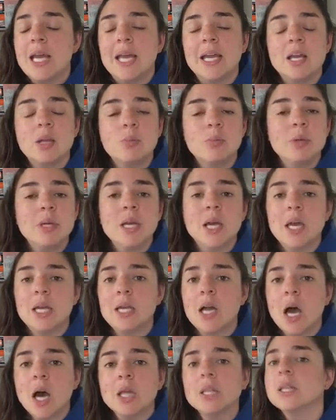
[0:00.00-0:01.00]
It can be
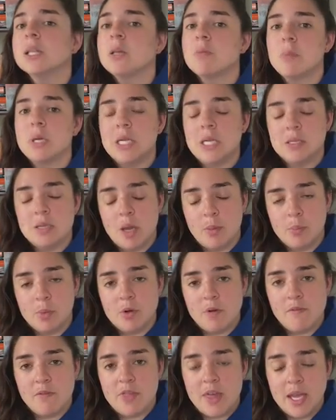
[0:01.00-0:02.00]
an unlimited
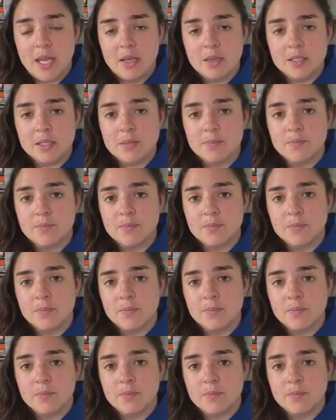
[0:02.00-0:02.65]
number of things.